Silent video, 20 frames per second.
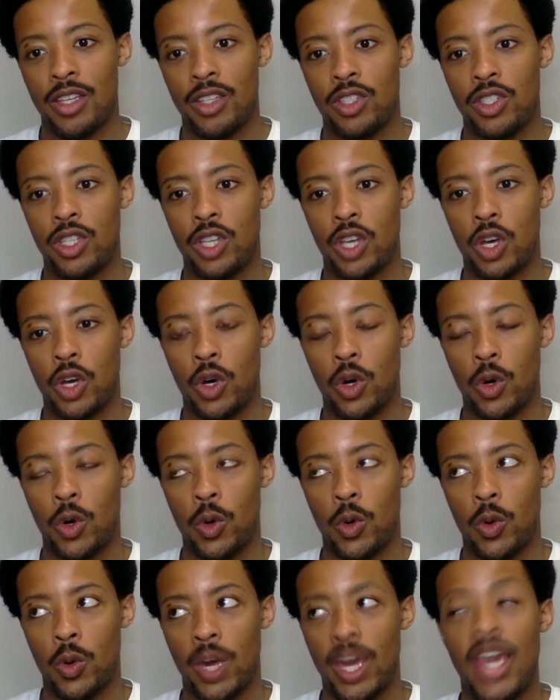
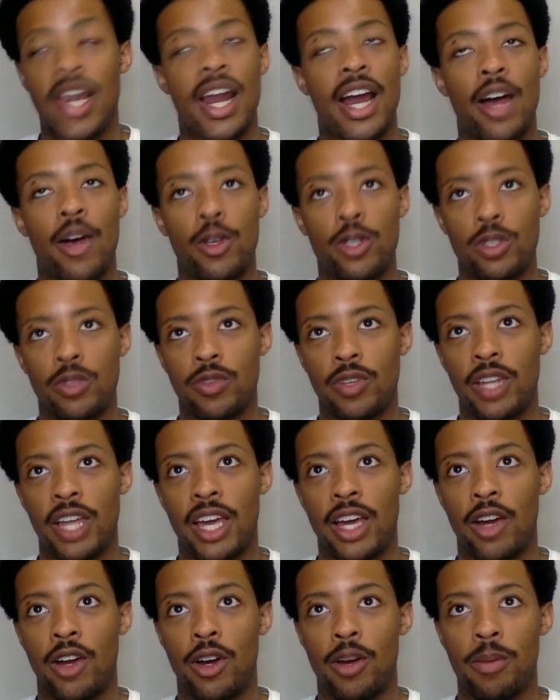So, and I also feel
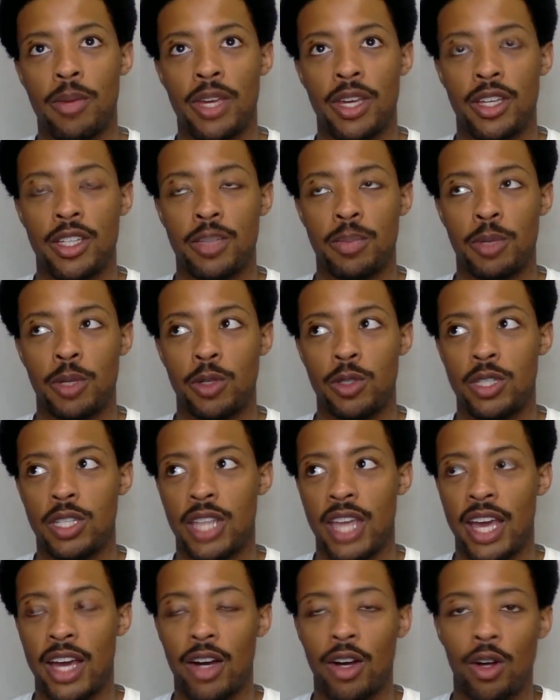like her being exposed to
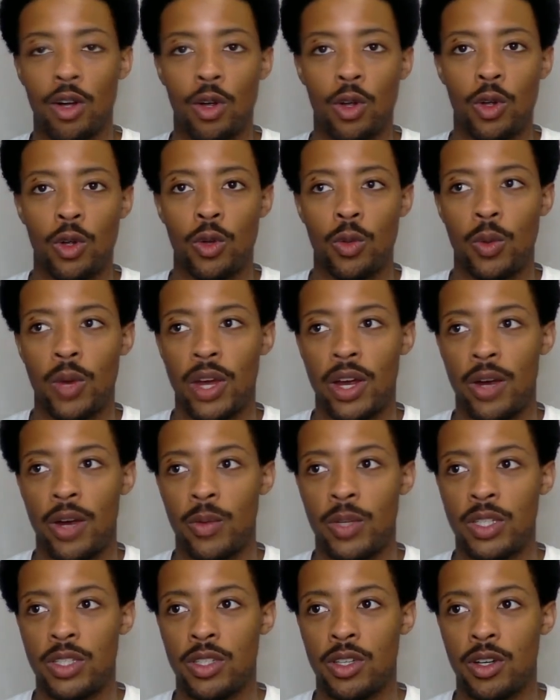that cult where
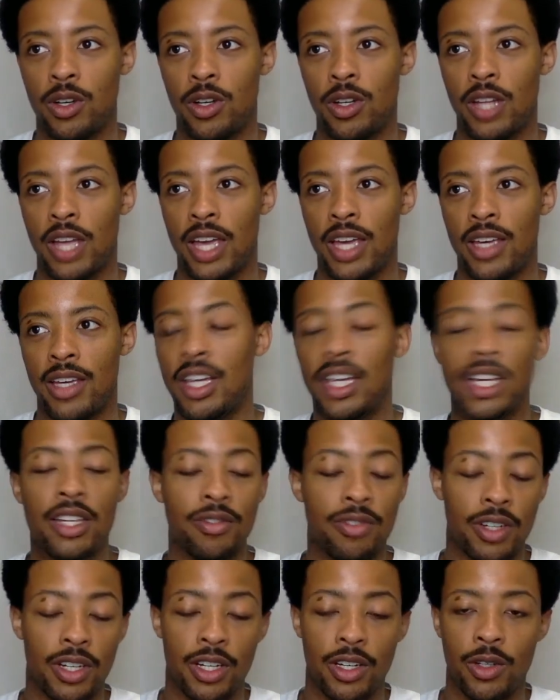we saw like
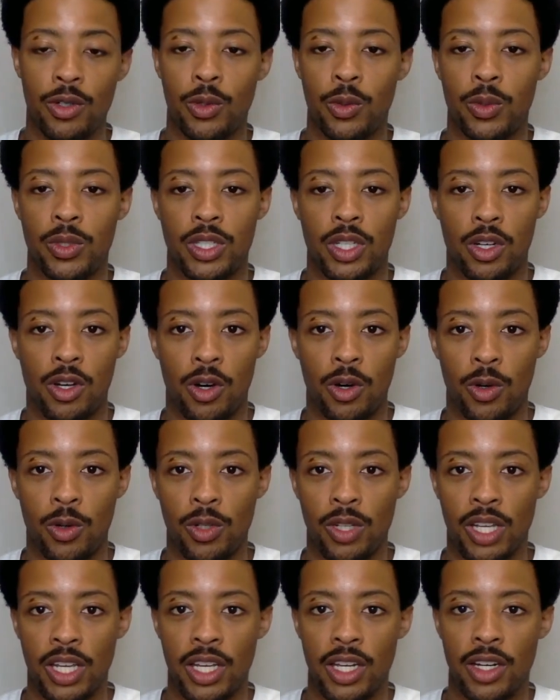Eva, who was the cult
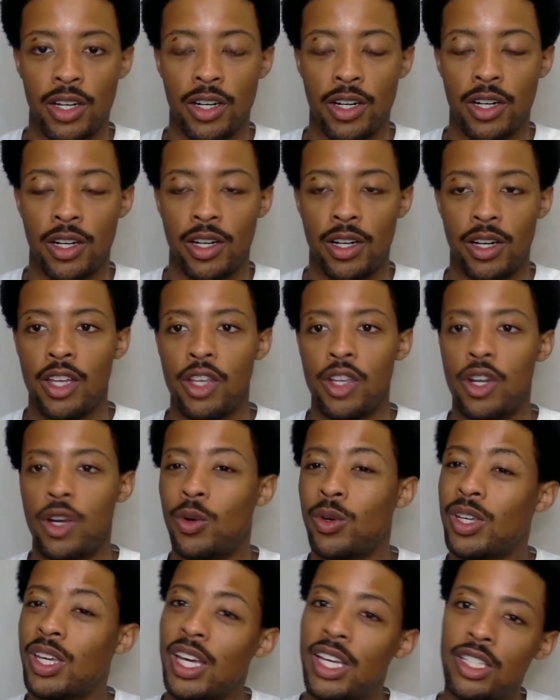leader,
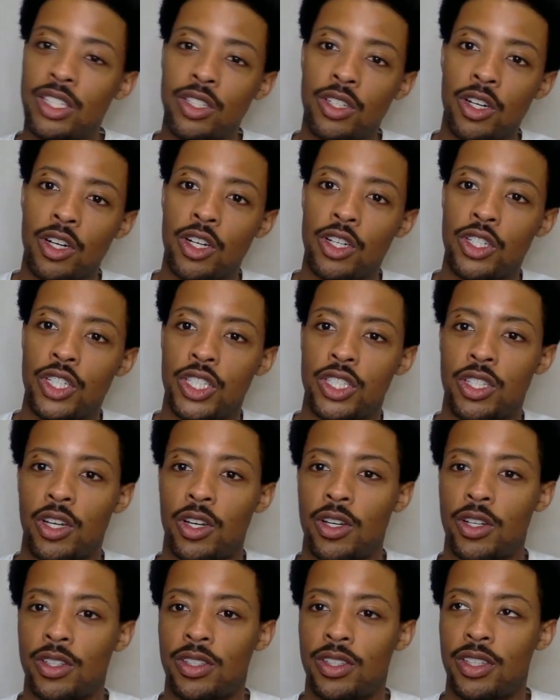kissed her. She
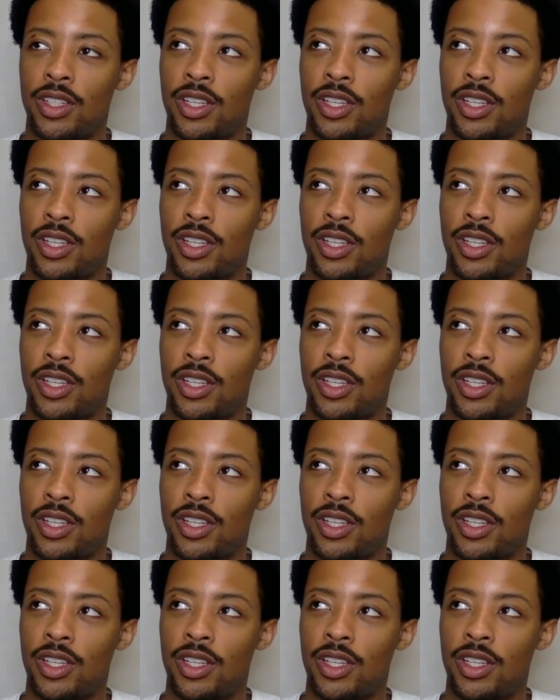saw